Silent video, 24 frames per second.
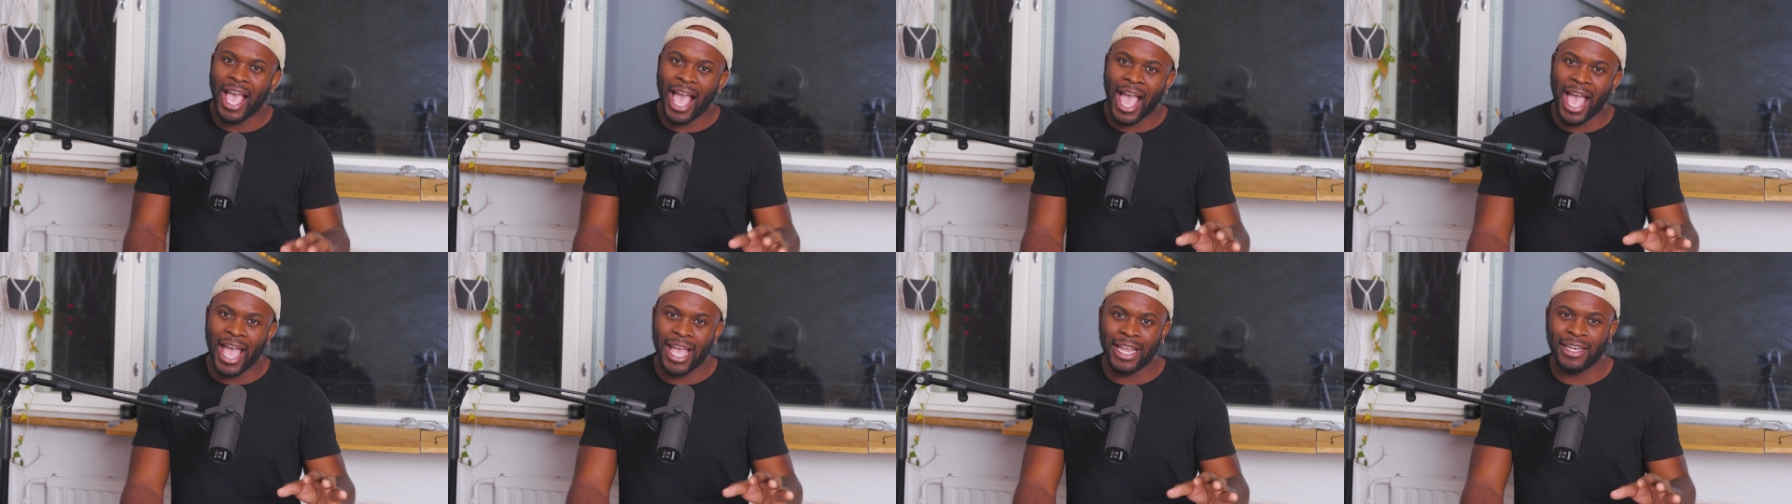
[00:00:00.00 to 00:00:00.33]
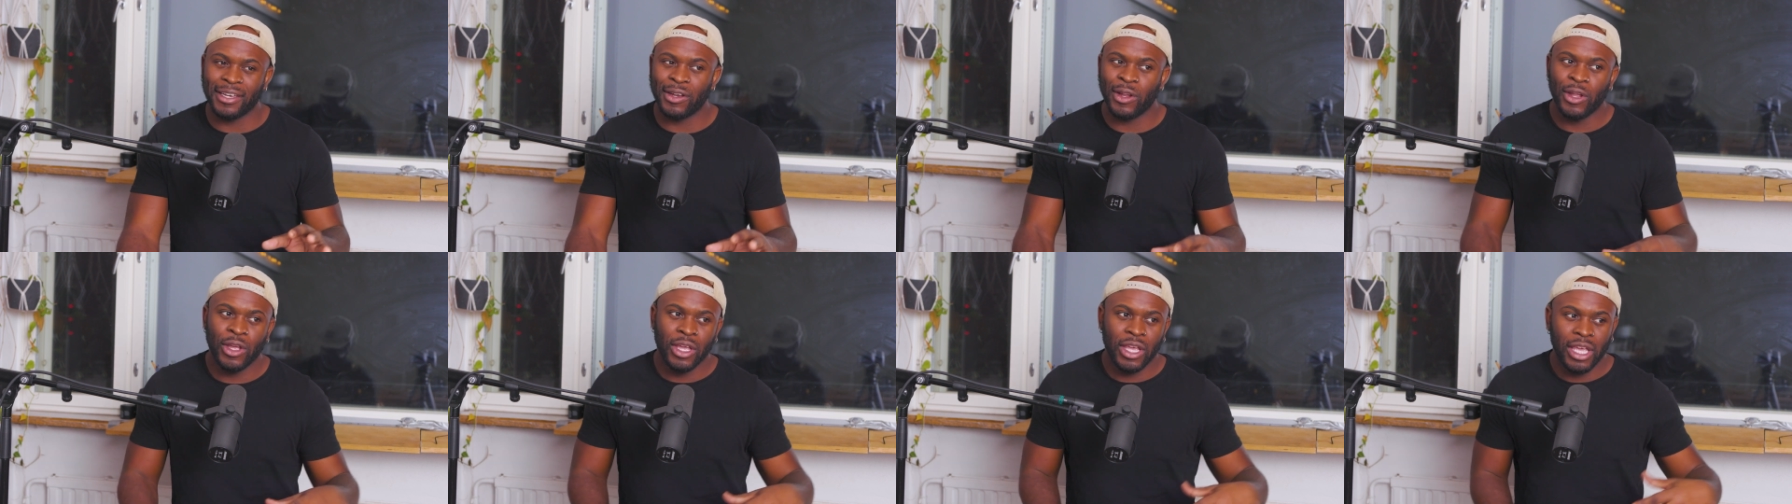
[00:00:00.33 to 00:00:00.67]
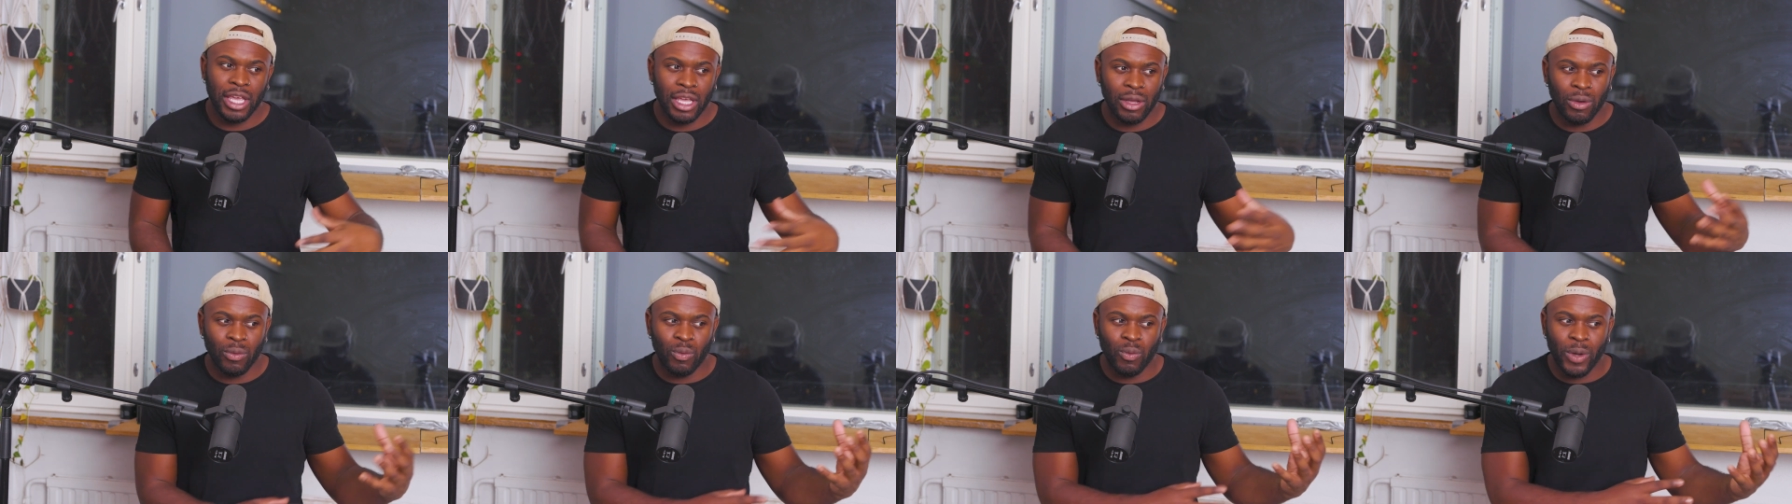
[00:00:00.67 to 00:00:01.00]
And
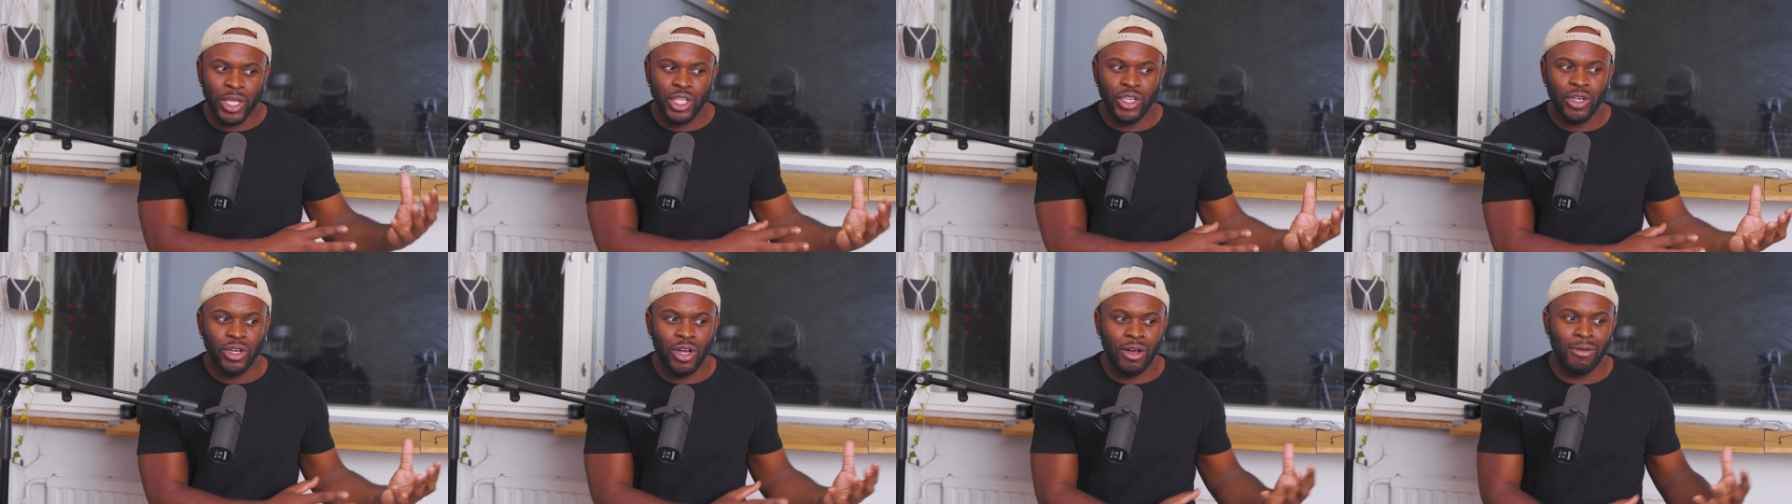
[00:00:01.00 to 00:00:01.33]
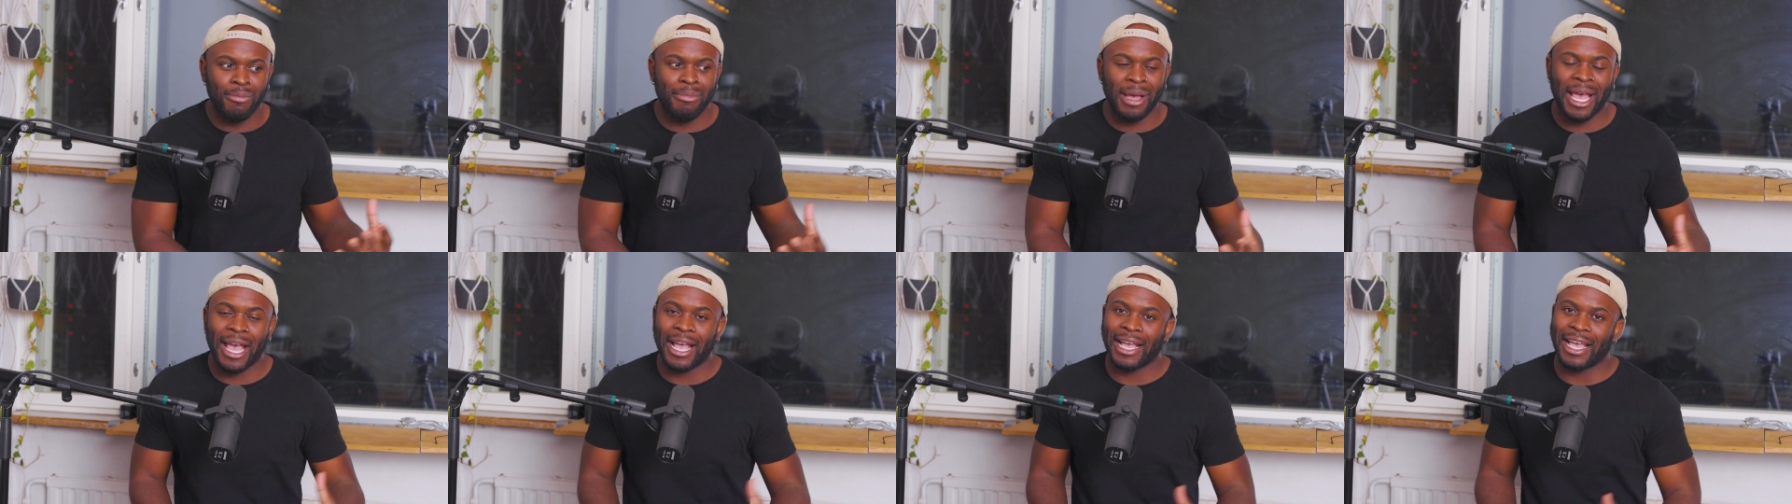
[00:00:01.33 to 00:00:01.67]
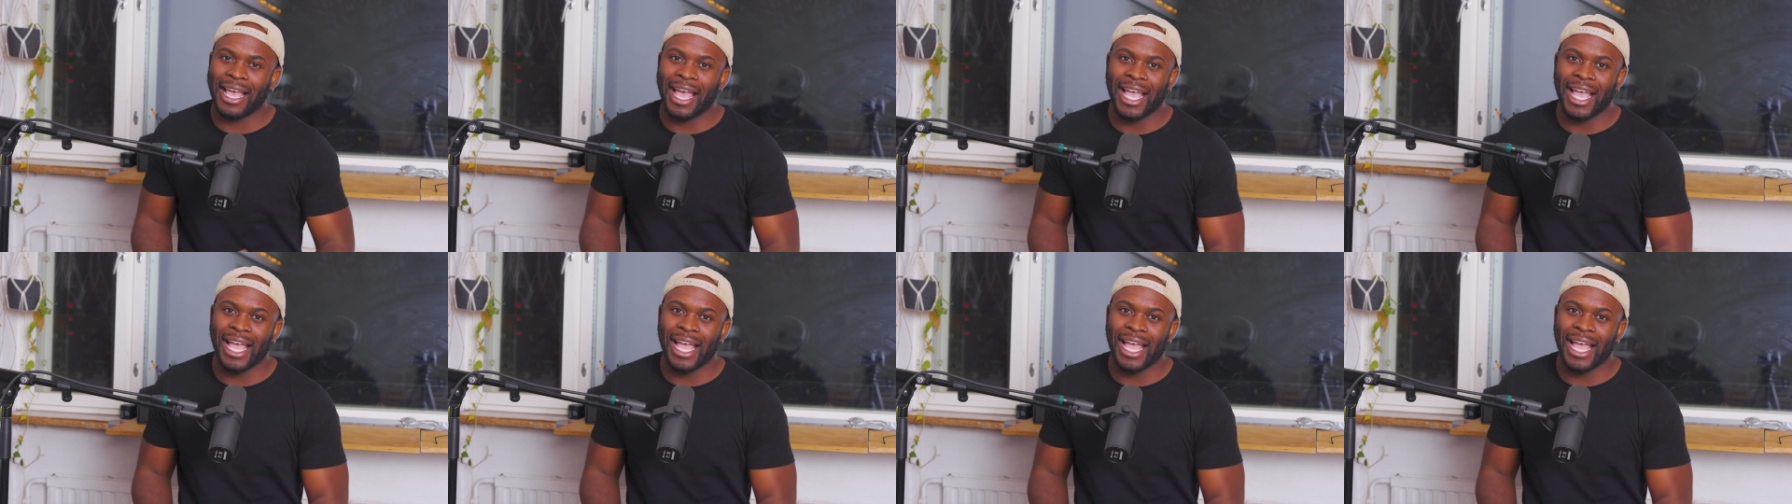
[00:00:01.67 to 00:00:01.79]
when you go back